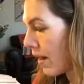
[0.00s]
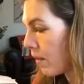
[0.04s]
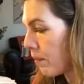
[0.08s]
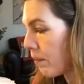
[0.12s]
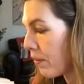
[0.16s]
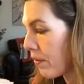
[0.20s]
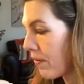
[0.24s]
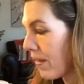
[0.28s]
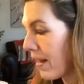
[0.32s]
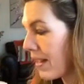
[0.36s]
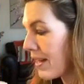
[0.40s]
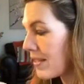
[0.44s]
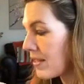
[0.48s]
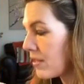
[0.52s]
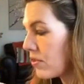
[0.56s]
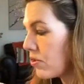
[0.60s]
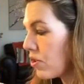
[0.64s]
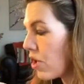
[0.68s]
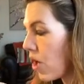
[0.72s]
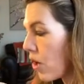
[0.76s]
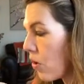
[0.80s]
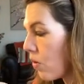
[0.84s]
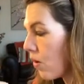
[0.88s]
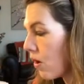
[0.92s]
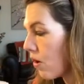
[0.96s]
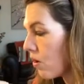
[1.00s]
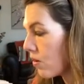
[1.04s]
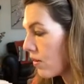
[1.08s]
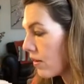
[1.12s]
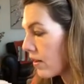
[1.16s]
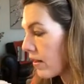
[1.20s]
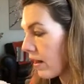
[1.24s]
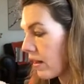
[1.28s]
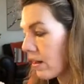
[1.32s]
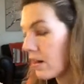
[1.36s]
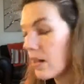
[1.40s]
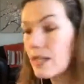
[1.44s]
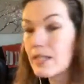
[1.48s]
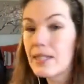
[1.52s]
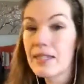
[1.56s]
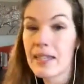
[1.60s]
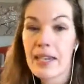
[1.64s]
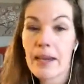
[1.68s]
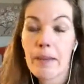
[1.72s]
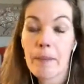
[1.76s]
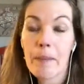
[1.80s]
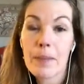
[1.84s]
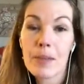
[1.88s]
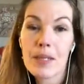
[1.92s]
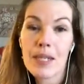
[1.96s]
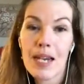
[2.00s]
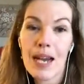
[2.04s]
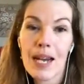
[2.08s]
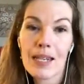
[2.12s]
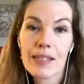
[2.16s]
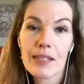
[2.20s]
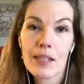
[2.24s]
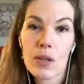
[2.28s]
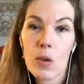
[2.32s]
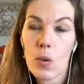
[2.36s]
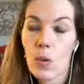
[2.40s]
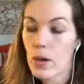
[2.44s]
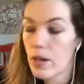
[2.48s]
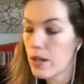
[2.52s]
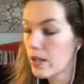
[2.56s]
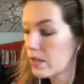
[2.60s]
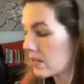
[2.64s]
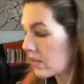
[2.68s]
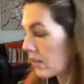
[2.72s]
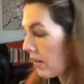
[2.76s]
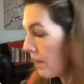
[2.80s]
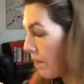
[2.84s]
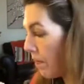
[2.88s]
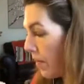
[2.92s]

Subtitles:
but that is no longer deemed adequate.